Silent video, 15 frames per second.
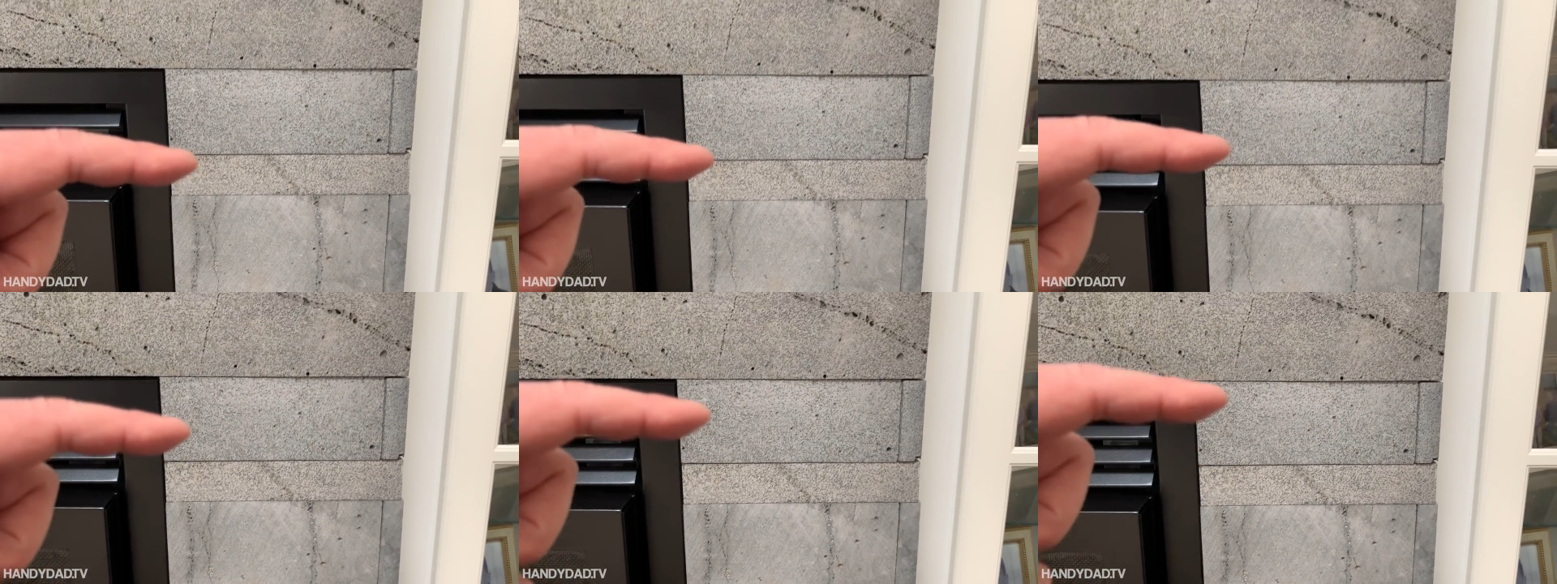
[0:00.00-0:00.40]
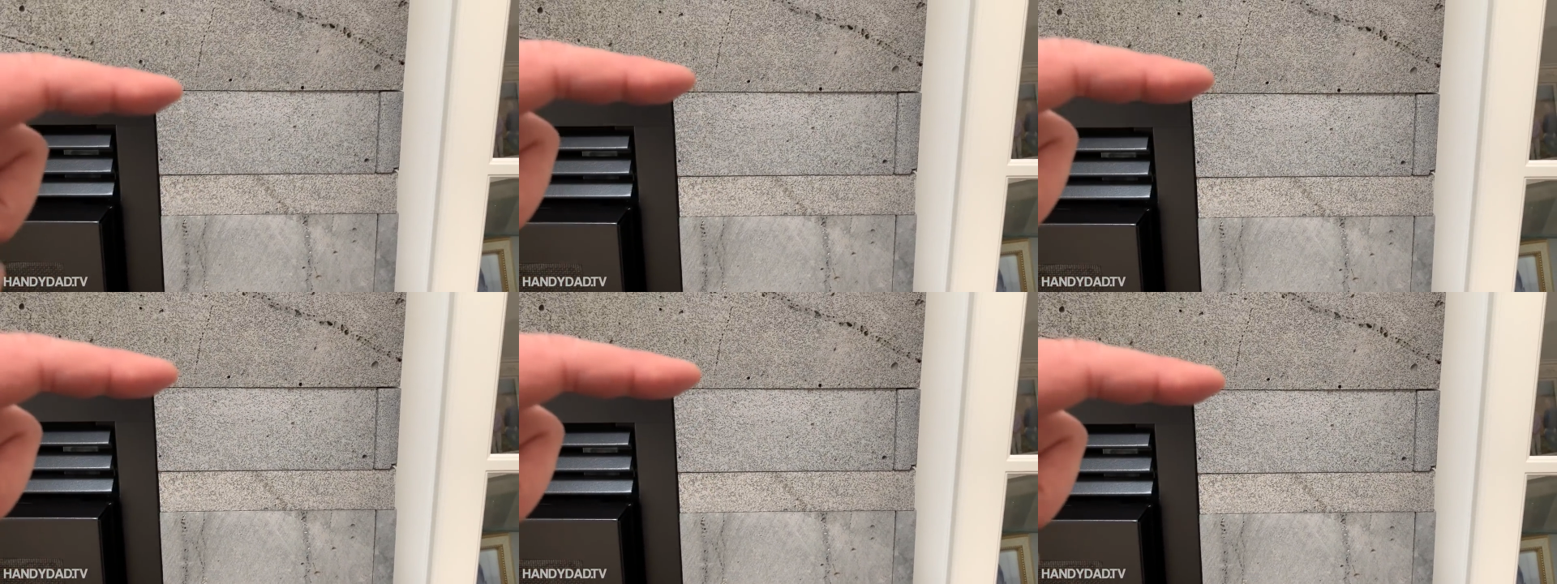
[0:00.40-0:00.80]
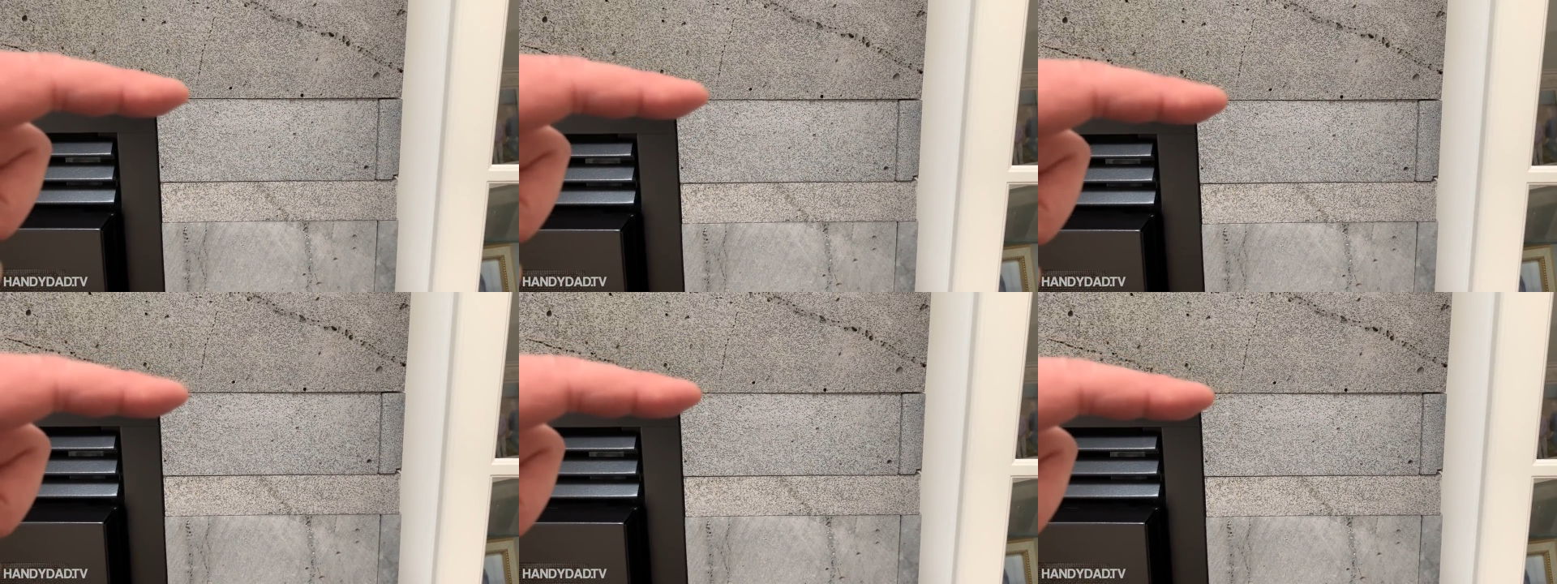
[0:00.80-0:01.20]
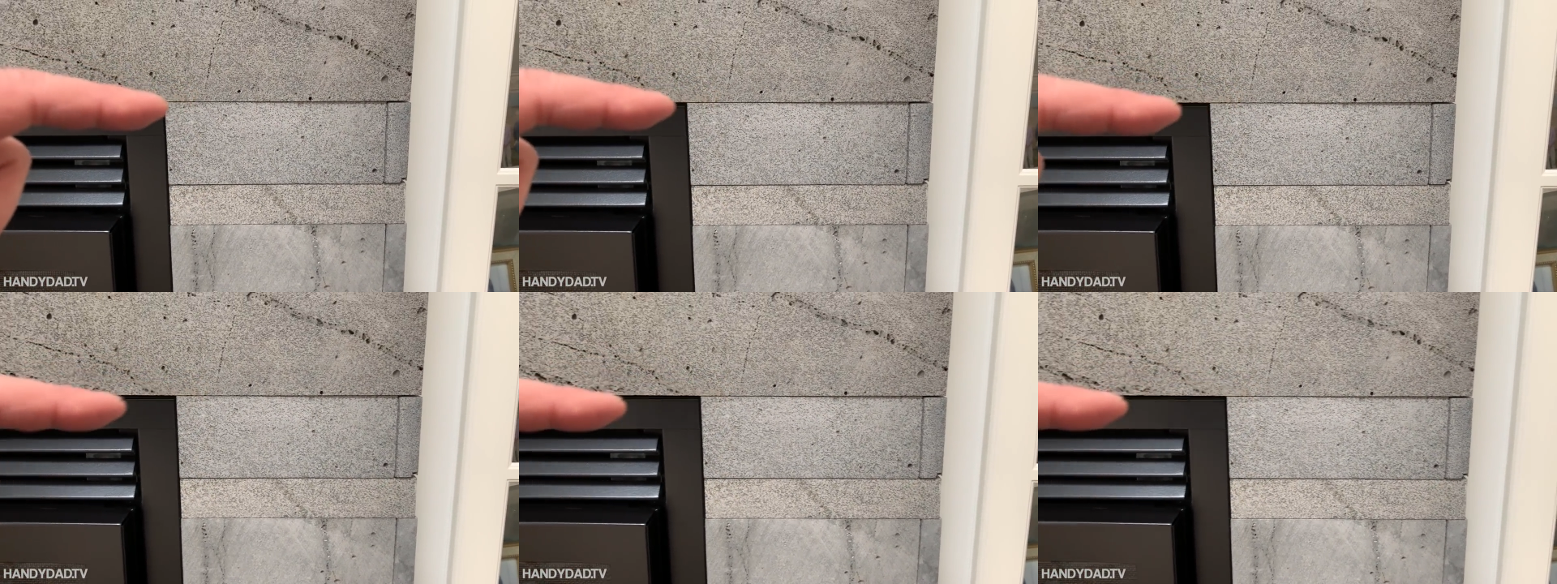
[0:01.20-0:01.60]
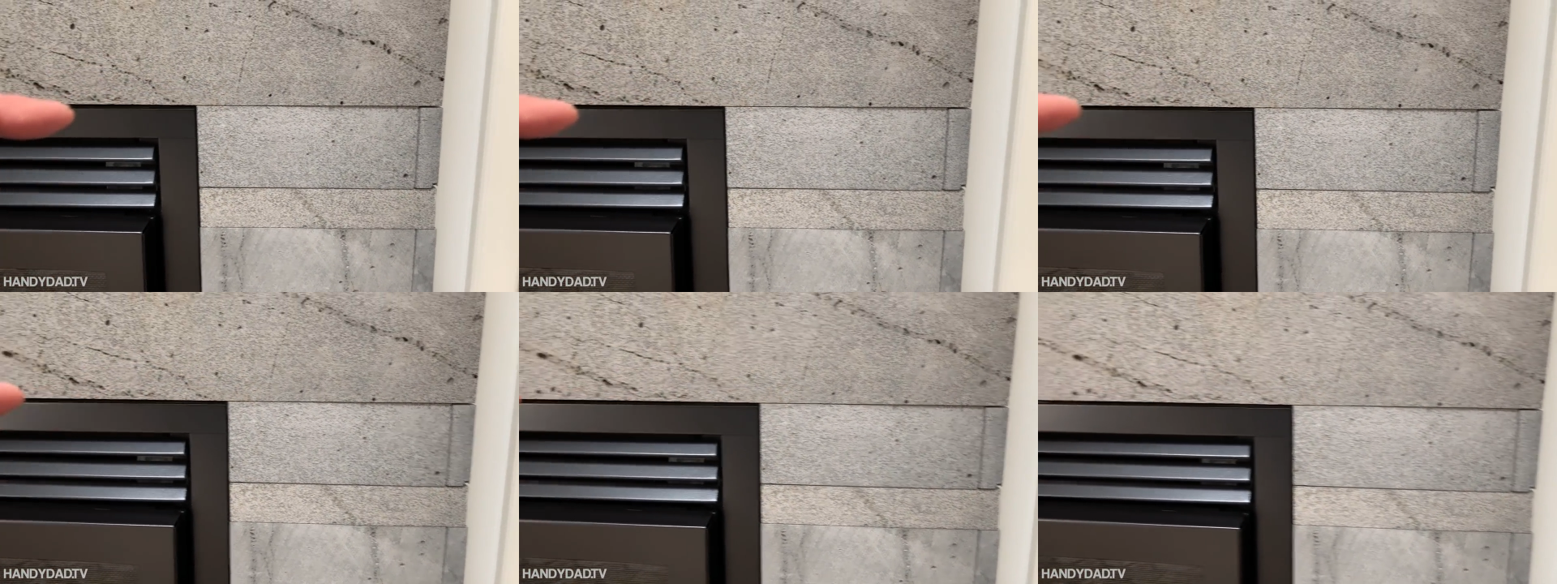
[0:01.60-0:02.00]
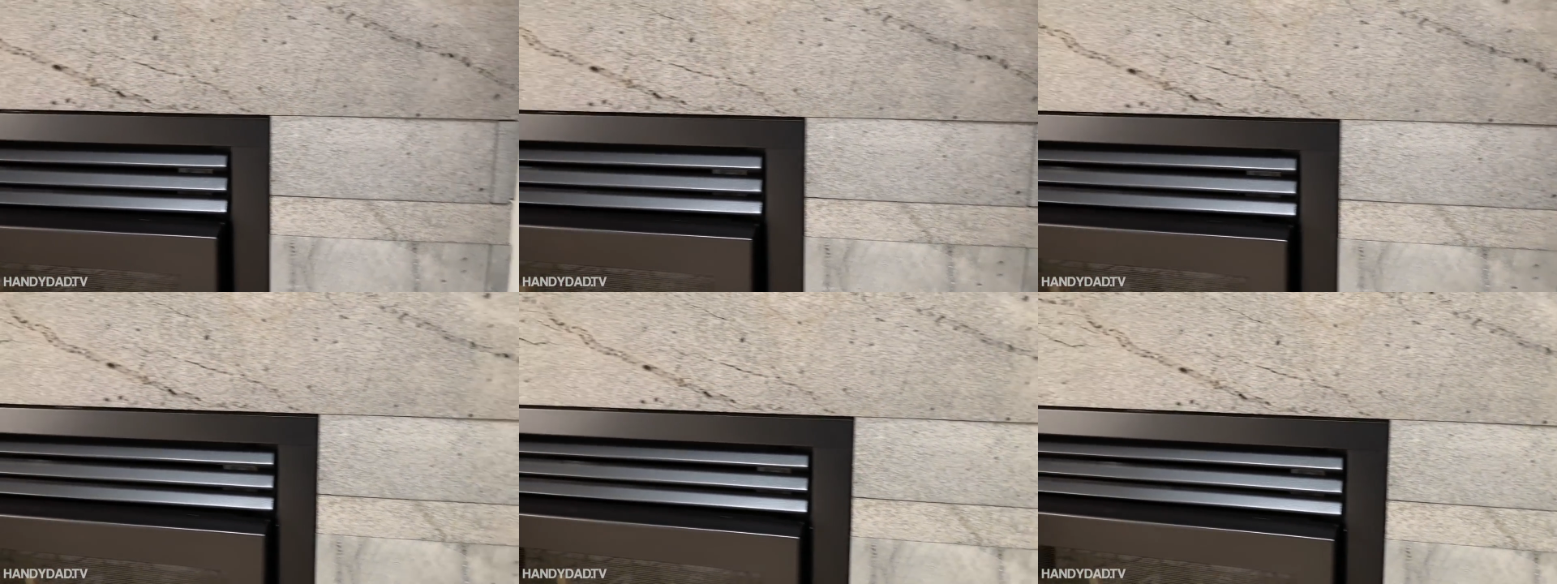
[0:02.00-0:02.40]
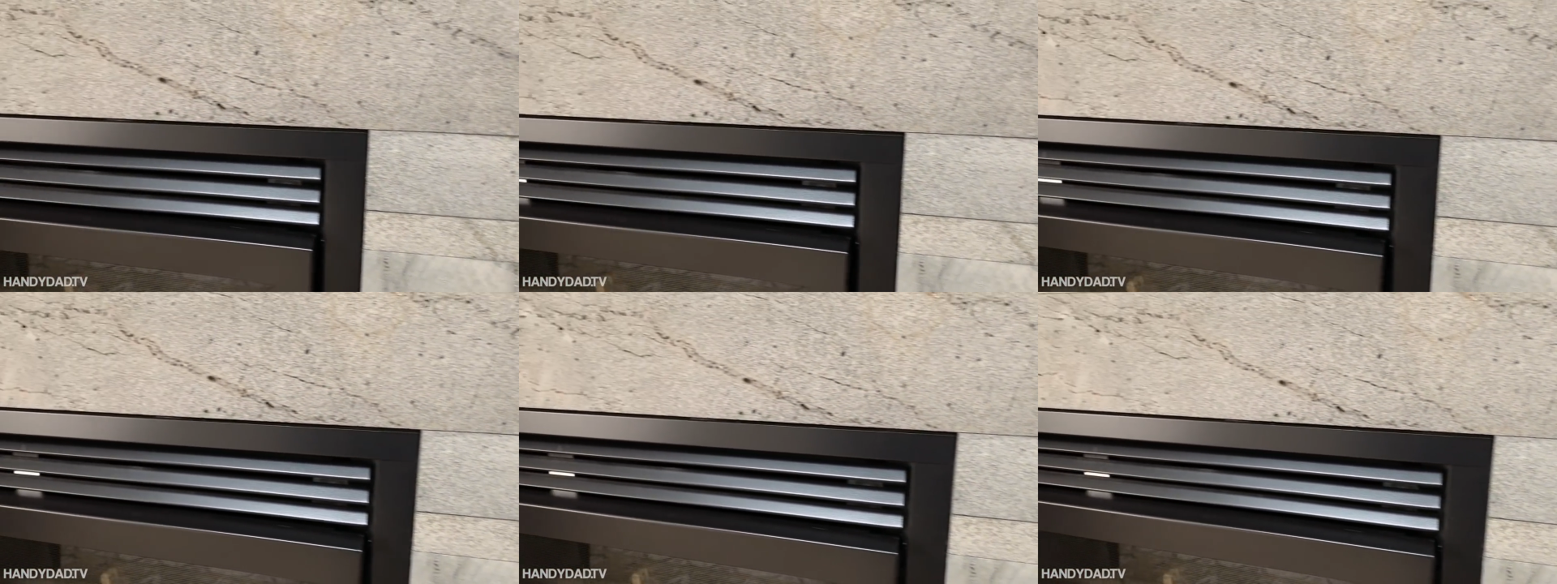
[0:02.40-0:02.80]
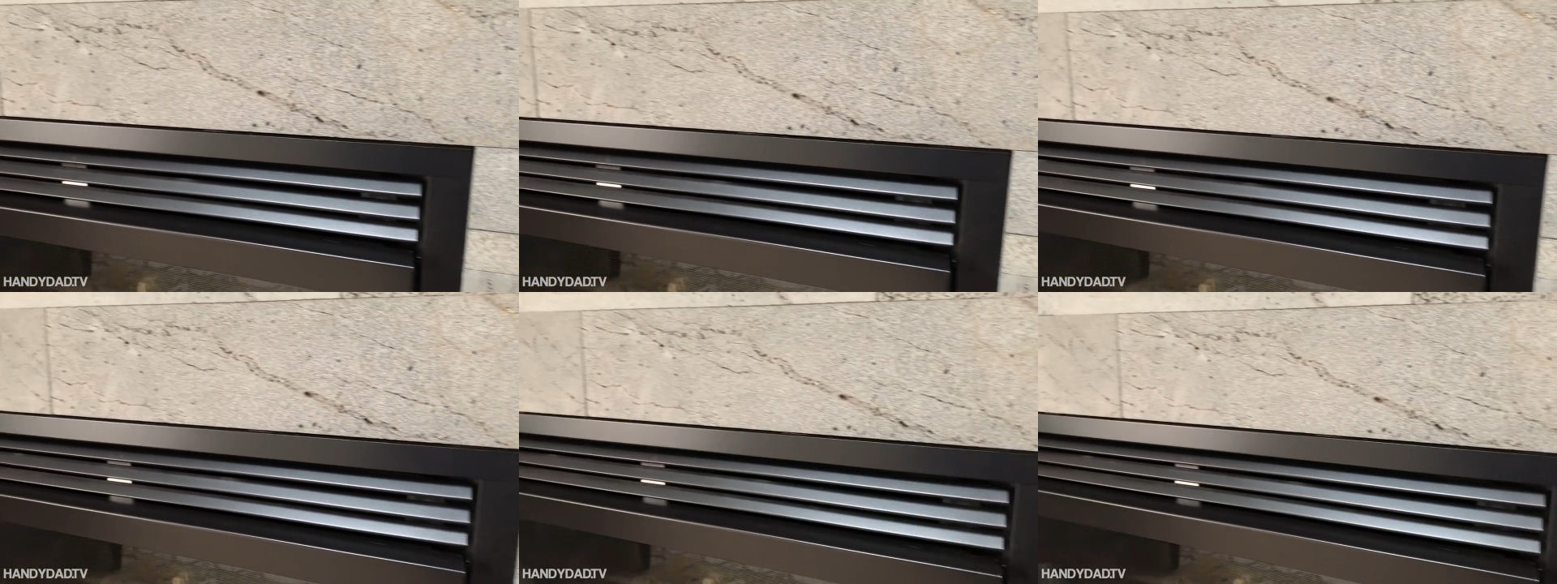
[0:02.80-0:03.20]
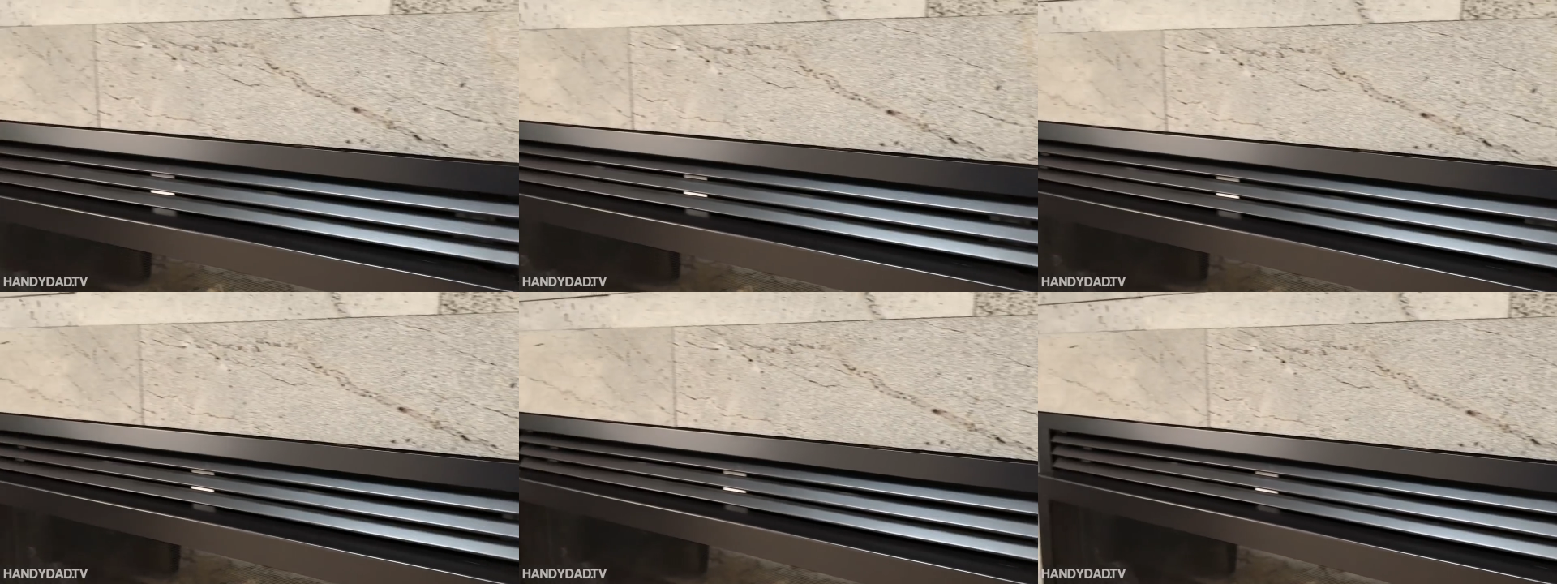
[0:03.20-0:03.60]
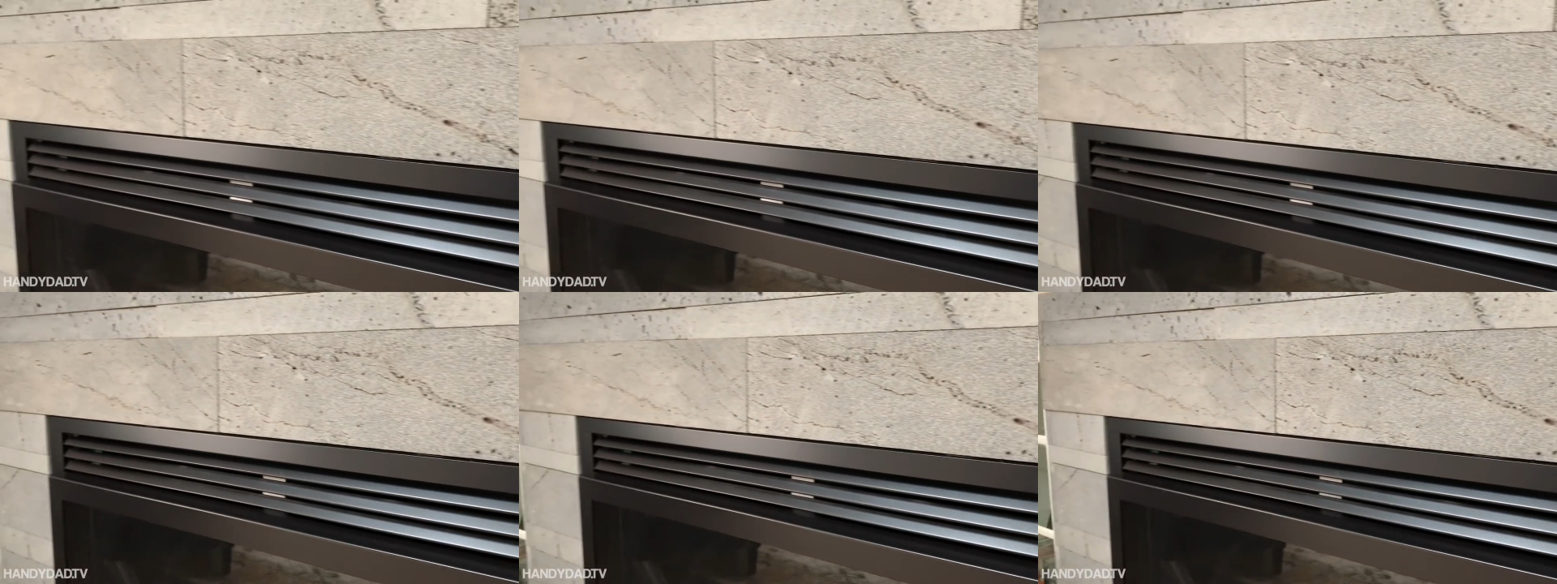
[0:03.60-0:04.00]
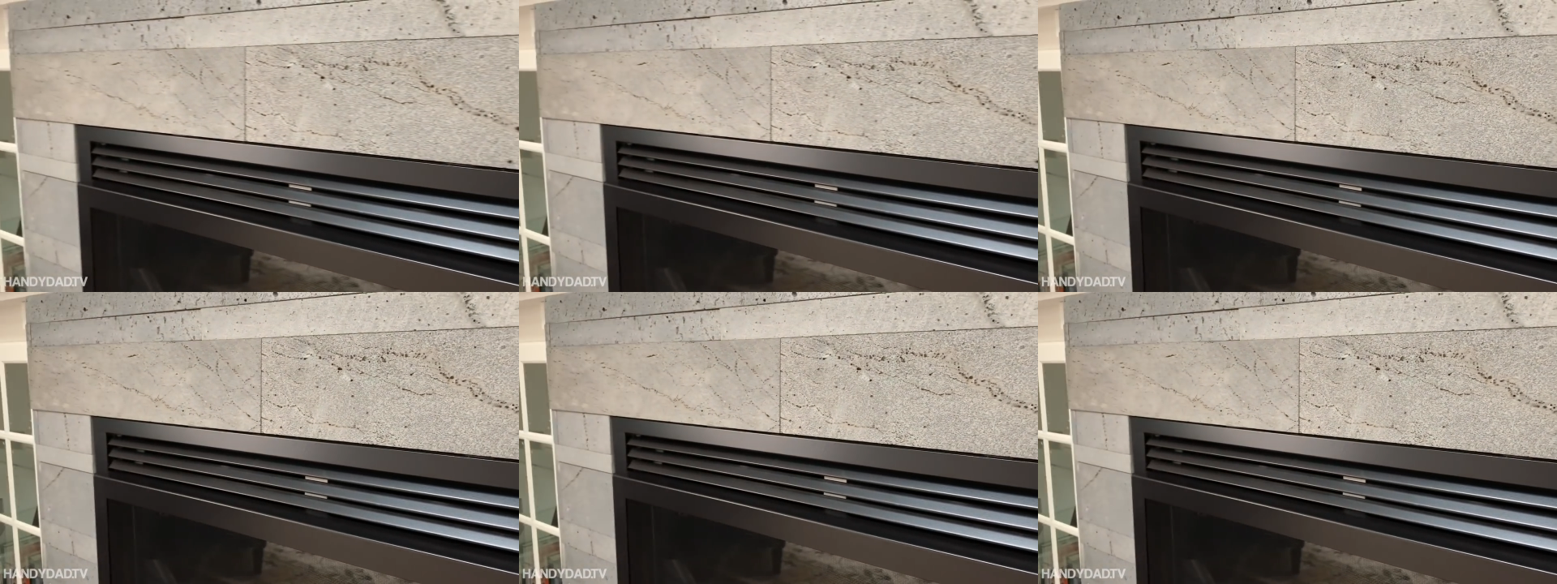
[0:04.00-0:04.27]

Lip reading: (no speaker visible)